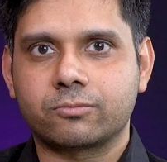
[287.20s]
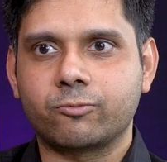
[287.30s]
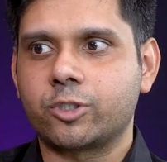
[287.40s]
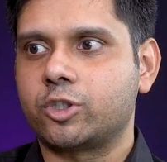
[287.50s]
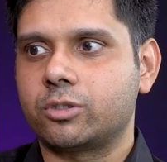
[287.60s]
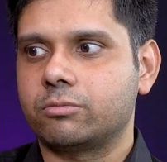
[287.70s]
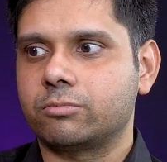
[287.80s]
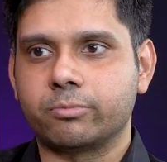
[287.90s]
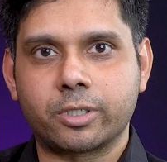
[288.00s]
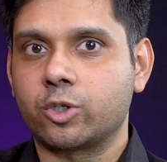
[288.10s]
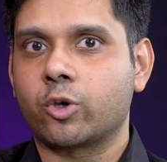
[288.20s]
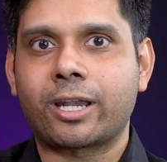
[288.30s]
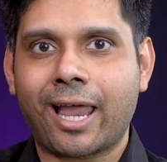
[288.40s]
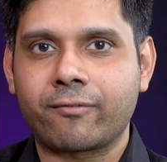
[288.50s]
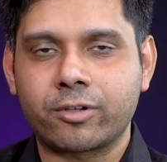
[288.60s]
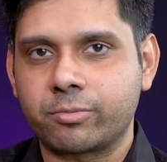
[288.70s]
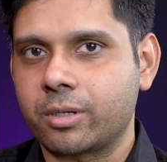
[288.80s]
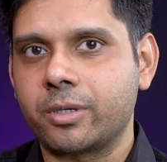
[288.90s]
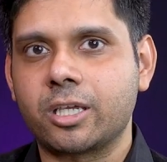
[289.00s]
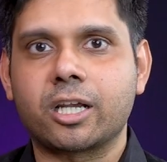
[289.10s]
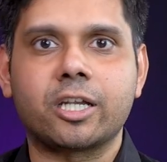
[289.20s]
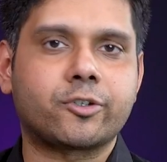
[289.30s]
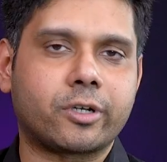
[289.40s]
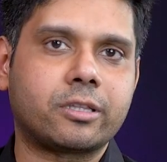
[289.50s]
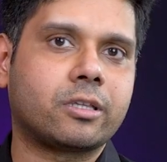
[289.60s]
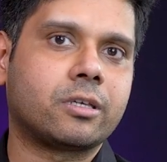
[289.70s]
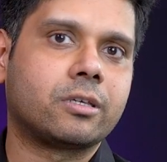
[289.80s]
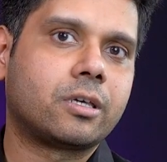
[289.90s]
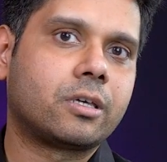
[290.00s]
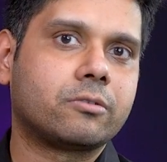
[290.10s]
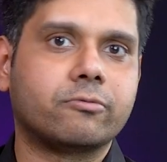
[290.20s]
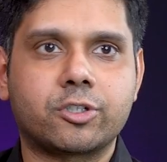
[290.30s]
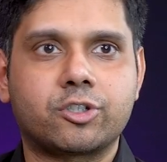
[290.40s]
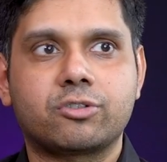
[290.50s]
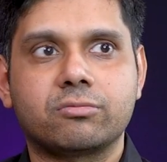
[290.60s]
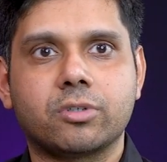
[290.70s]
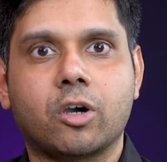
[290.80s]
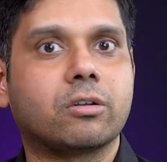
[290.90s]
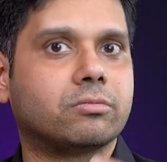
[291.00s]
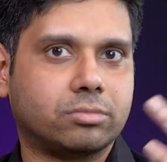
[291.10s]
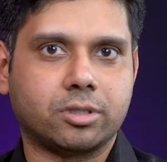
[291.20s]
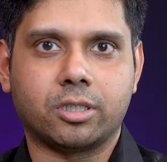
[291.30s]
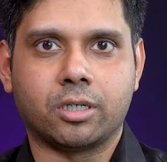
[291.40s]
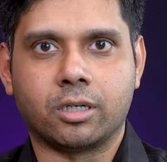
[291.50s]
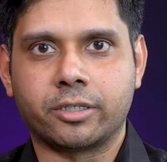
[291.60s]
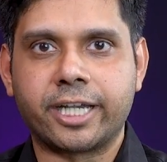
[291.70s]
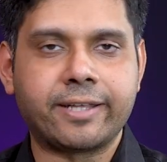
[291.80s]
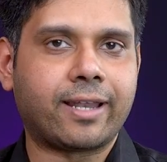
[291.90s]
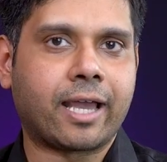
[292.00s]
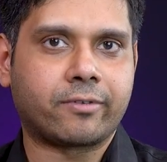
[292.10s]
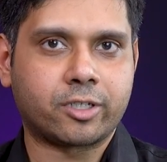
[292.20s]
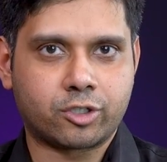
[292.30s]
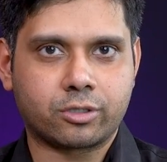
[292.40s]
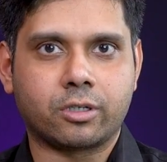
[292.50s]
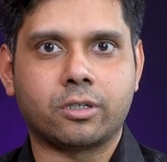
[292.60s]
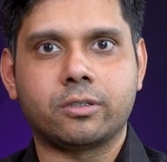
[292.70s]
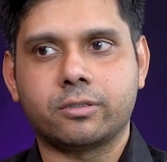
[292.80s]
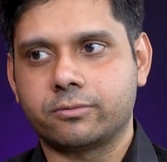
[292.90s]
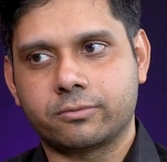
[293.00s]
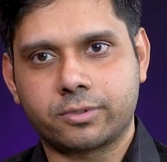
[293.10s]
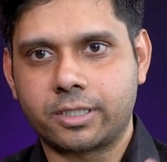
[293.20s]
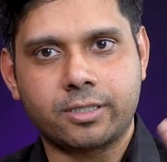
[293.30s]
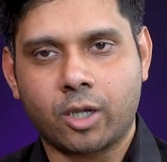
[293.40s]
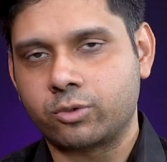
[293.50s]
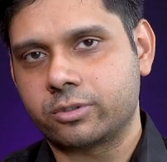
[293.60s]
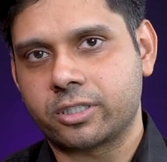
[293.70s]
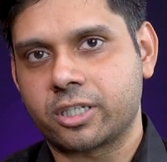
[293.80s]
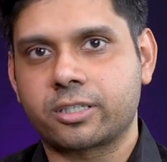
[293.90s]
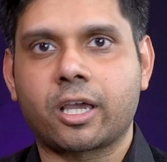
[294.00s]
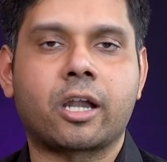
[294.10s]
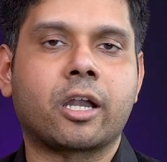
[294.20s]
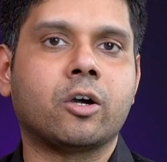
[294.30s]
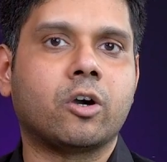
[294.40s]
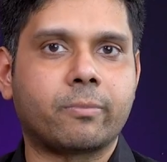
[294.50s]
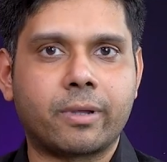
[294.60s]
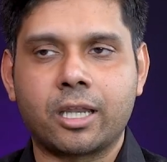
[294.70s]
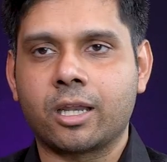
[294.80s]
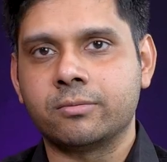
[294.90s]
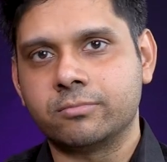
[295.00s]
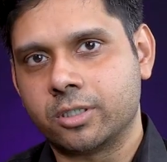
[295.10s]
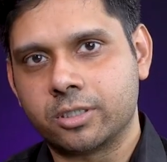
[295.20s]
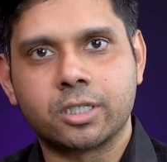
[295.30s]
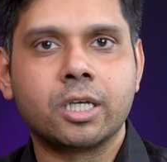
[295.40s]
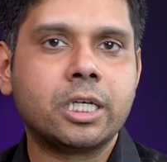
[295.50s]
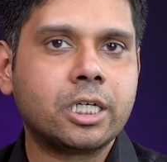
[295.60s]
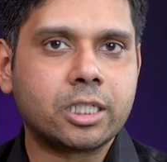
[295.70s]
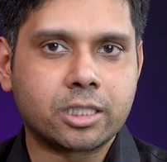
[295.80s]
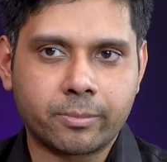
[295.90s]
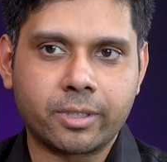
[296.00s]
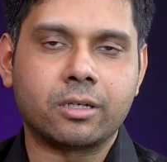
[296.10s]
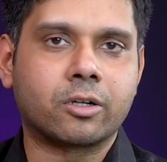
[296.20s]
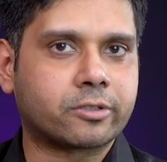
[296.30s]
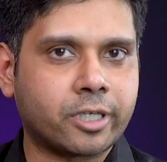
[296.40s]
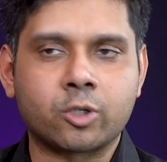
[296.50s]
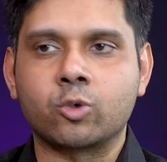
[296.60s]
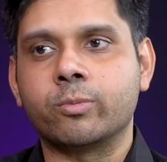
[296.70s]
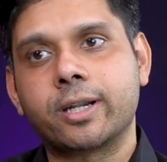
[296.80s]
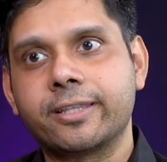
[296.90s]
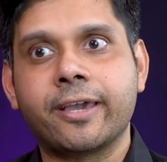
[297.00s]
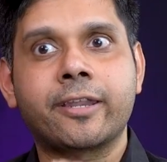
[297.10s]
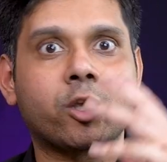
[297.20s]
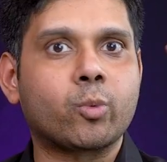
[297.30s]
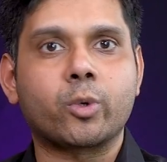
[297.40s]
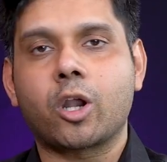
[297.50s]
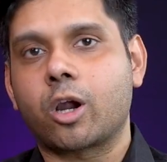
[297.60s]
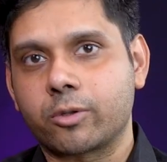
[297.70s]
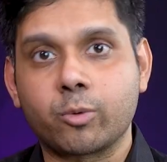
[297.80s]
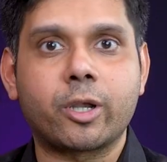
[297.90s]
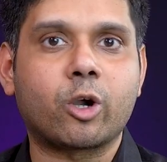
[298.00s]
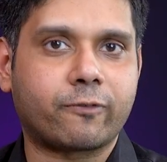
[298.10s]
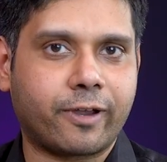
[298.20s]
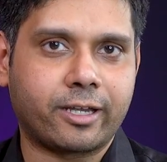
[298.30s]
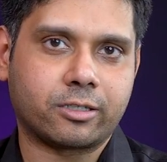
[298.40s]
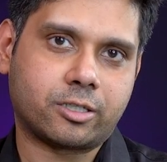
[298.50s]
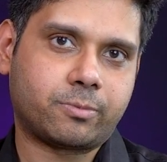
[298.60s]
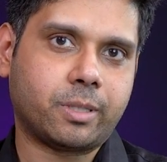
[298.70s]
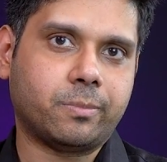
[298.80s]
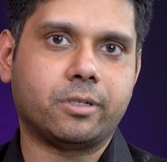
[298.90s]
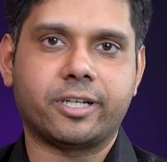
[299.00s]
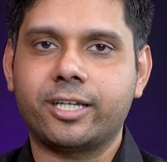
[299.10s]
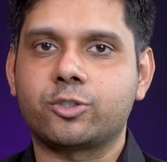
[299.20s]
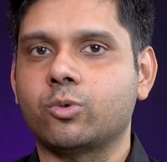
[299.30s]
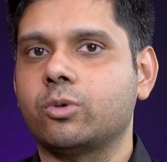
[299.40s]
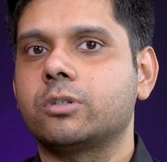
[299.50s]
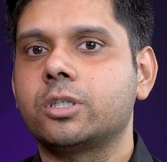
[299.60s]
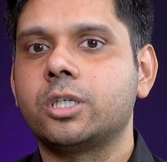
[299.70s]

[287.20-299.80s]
which but your language may be English or Hindi, which are uh, native language uh, in South, such as Kannada or Malayalam or Tamil or Telugu. But there you will not, you may not find such people, right? So